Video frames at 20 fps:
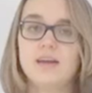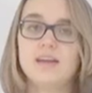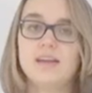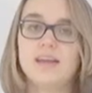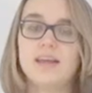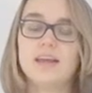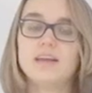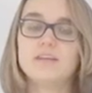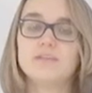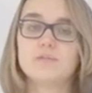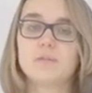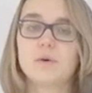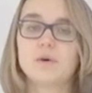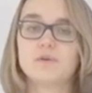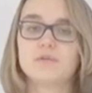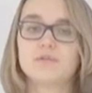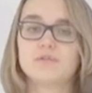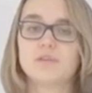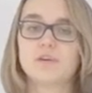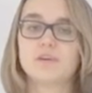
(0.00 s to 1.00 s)
The Higgs
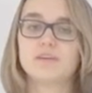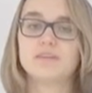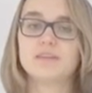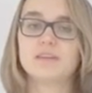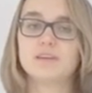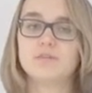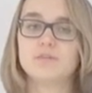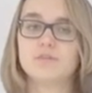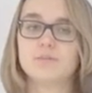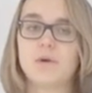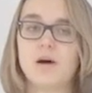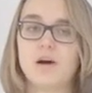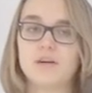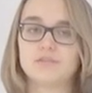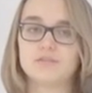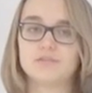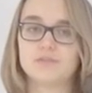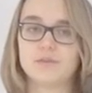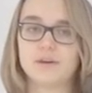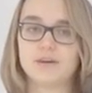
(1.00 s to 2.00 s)
boson gives
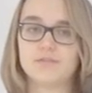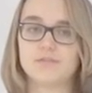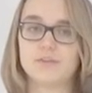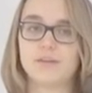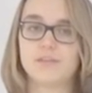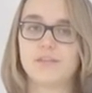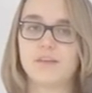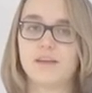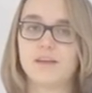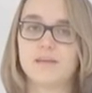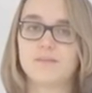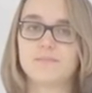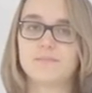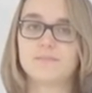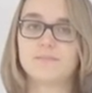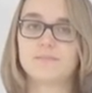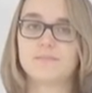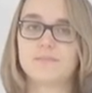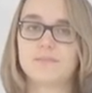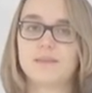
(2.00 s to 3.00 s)
mass to everything.
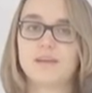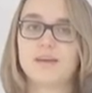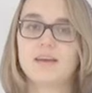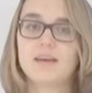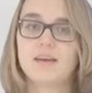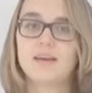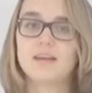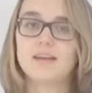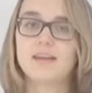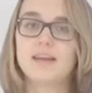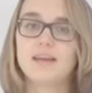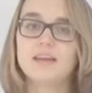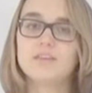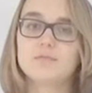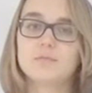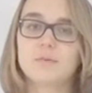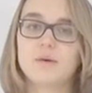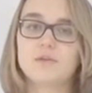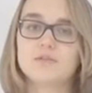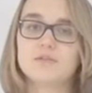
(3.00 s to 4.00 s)
The
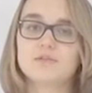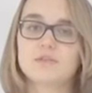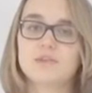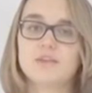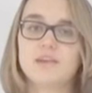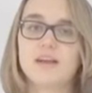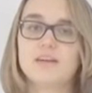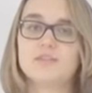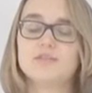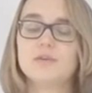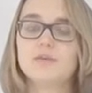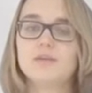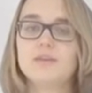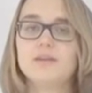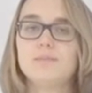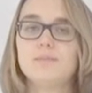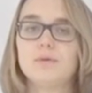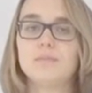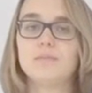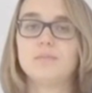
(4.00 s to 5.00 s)
Higgs boson has
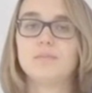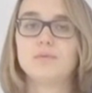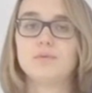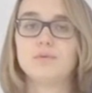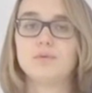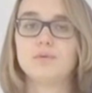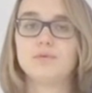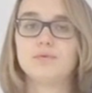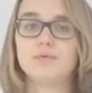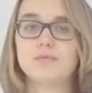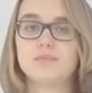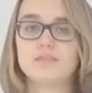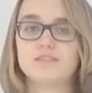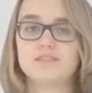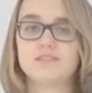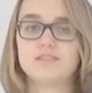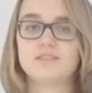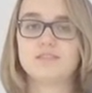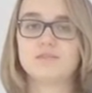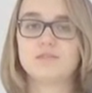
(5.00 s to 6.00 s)
only been proved
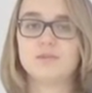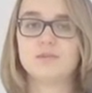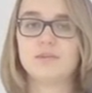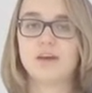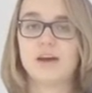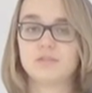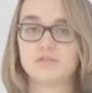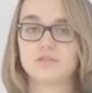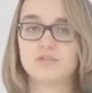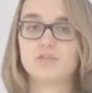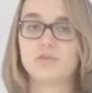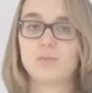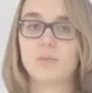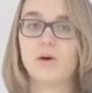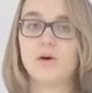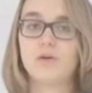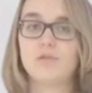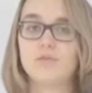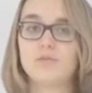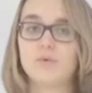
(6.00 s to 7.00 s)
since
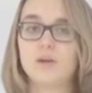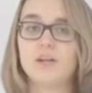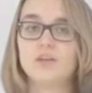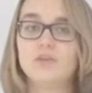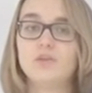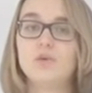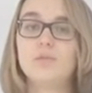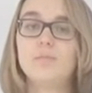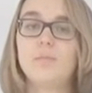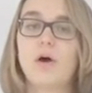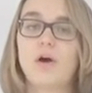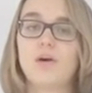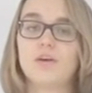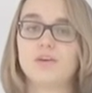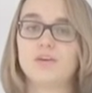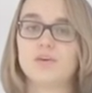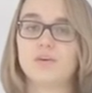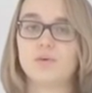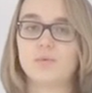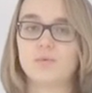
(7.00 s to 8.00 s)
2012 when a new
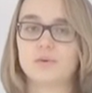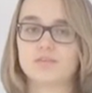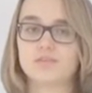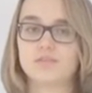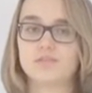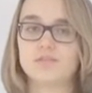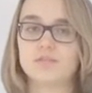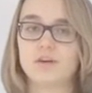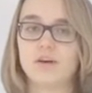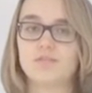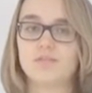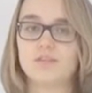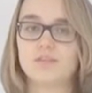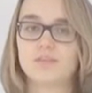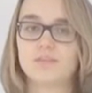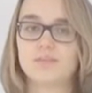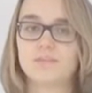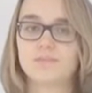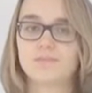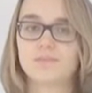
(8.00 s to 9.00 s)
particle was discovered.